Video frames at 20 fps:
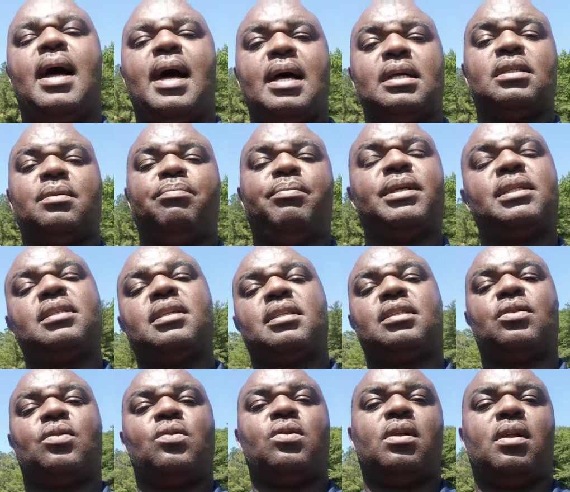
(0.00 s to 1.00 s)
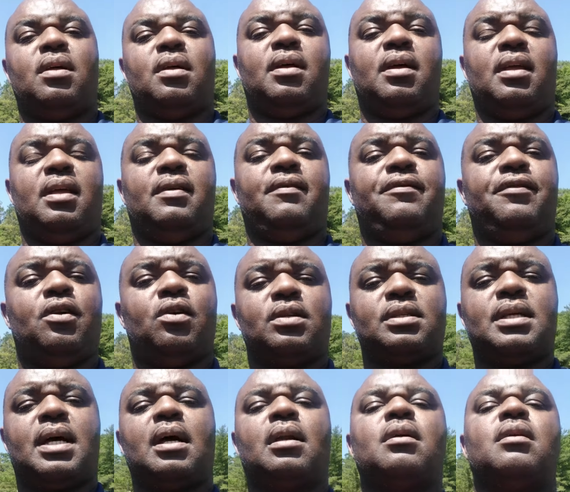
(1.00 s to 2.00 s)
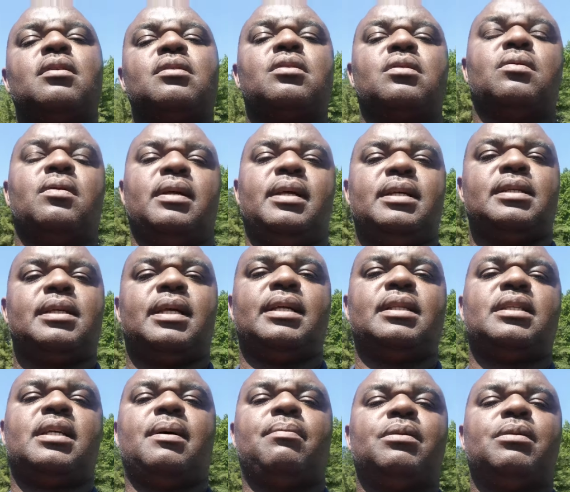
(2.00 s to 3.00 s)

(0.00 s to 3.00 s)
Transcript: as a business owner if your side hustle is ATM